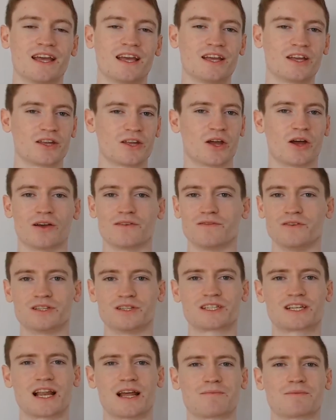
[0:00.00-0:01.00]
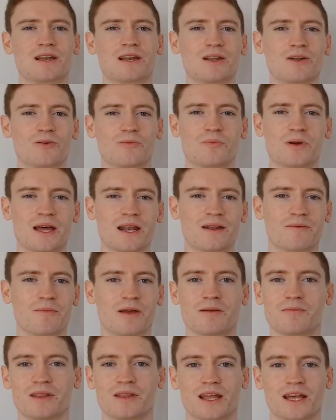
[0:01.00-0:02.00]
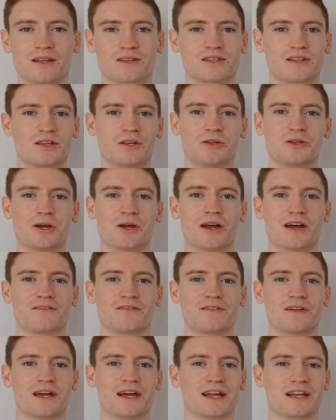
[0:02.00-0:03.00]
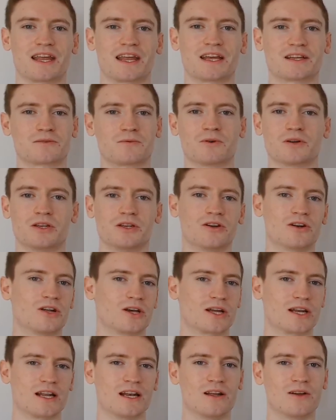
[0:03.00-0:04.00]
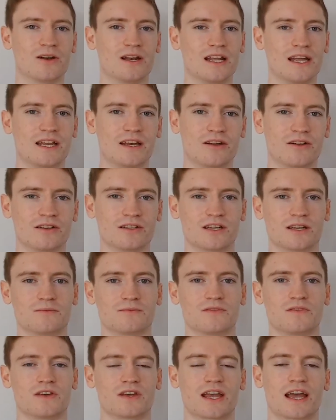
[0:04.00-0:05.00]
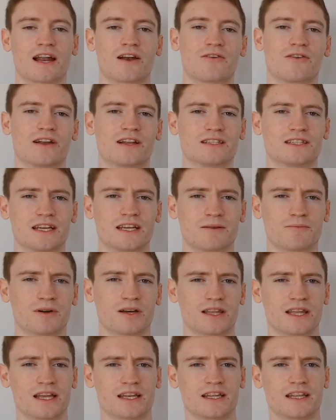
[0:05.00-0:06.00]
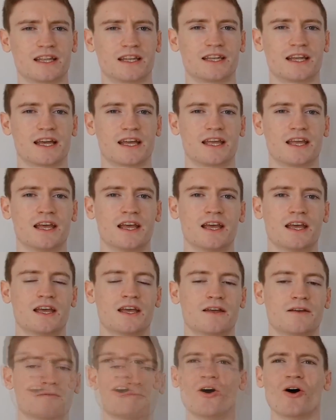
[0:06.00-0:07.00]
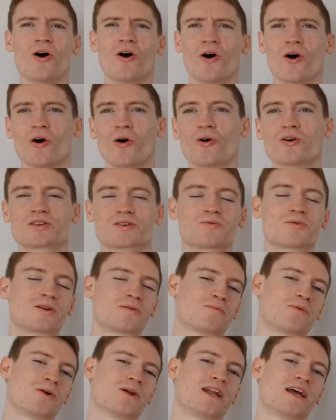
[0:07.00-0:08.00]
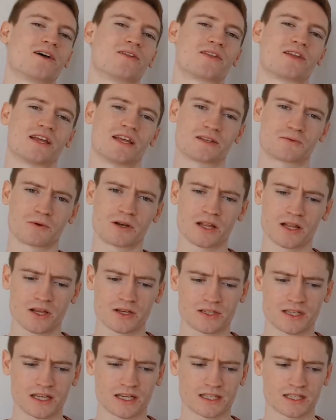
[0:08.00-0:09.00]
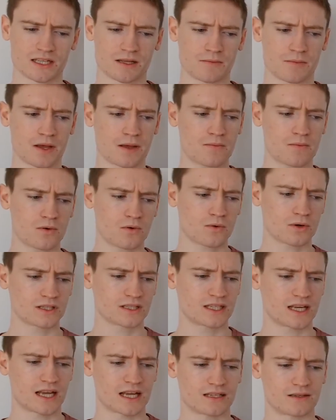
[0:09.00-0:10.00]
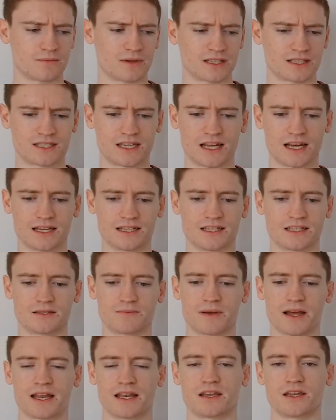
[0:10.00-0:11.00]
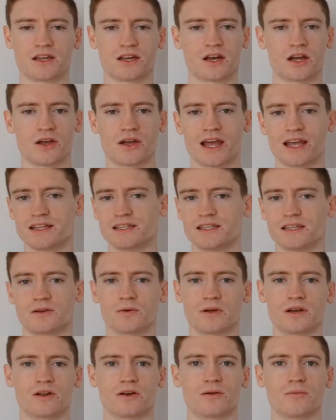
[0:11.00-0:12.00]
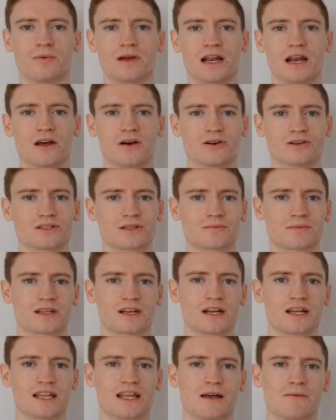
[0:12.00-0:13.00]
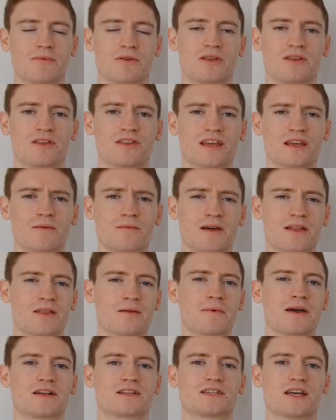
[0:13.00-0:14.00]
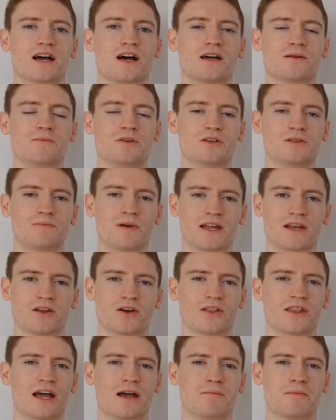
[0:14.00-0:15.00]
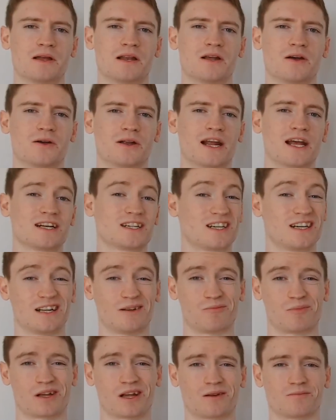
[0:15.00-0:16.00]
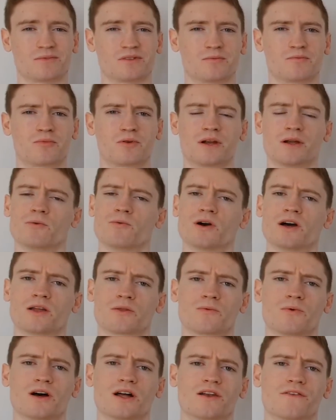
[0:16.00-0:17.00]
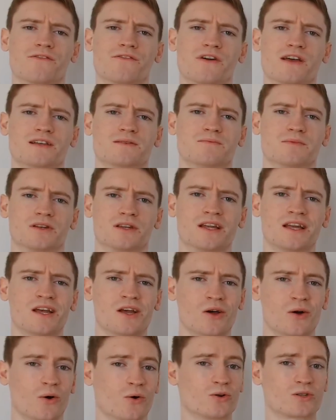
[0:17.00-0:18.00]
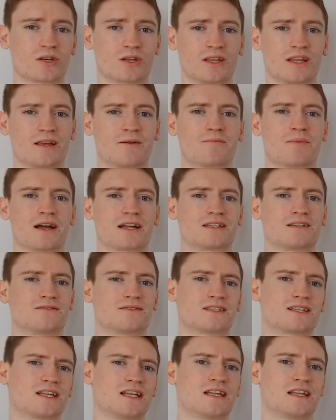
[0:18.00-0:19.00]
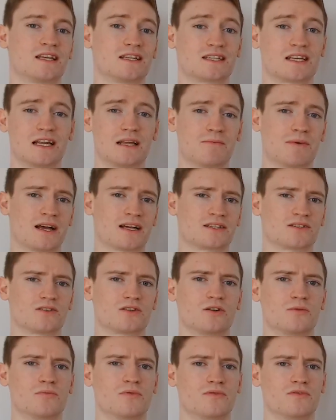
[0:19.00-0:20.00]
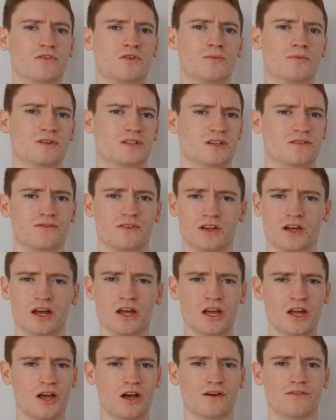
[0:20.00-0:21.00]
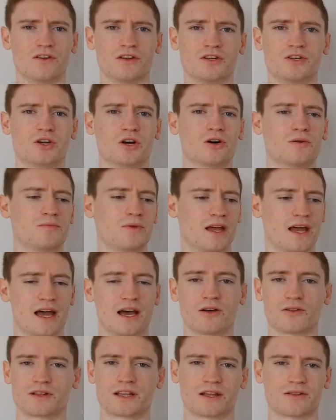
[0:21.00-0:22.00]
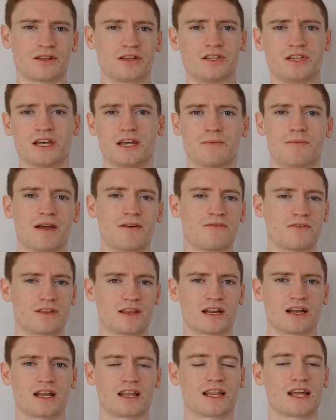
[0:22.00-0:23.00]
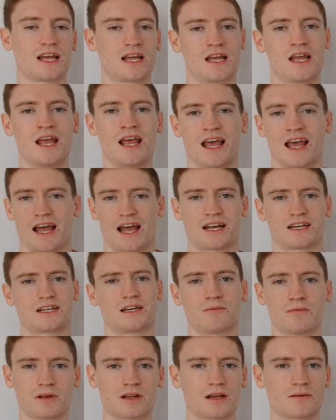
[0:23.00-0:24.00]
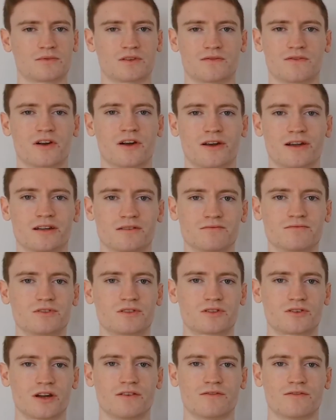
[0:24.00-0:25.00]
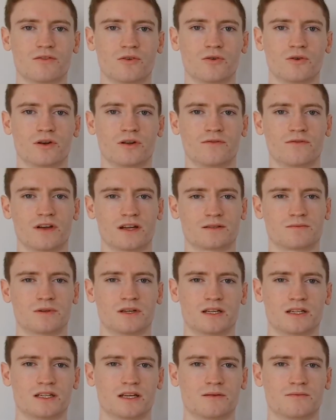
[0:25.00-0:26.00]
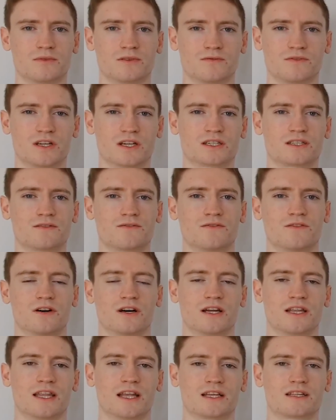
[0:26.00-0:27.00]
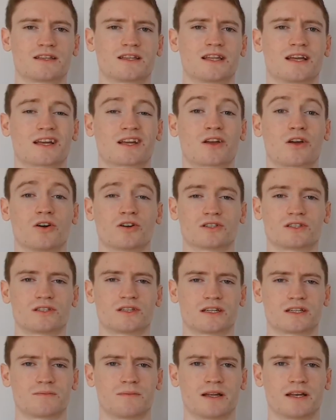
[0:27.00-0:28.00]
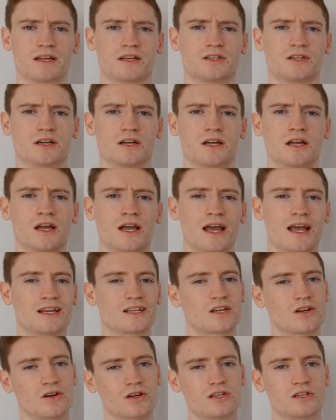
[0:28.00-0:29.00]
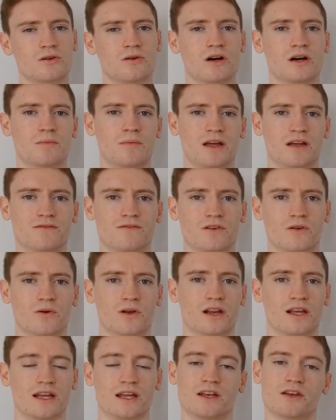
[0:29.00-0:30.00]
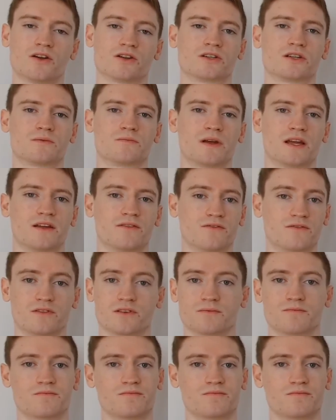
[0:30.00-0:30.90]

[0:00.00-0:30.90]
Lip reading: If you'd slept a little better, maybe that you don't have that, and guess what, you're looking a little leaner in terms of your calorie intake by the end of the day. I also want to point out that it's one of those things that people always say it's a bit silly to spend, 80 quid on a pillow or something like that. But you think about the amount of time you spend on that pillow, and actually it becomes a pretty worthwhile investment. Also, the impact that sleep has on your performance of your job, your health, down the gym, everything like that, actually becomes a very straightforward investment in terms of justifying that cost expenditure. As long as you are paying for quality and not just paying for